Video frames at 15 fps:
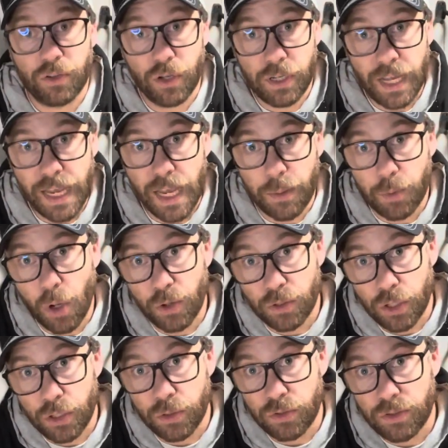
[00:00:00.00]
today I'm going to
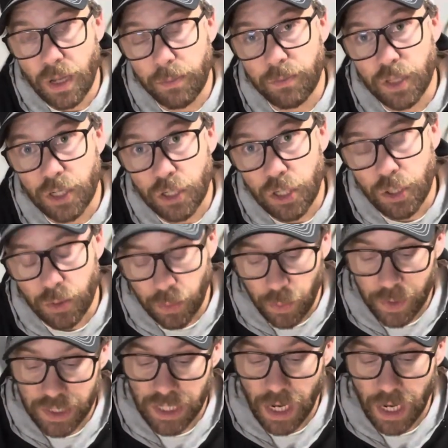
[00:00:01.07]
do something new which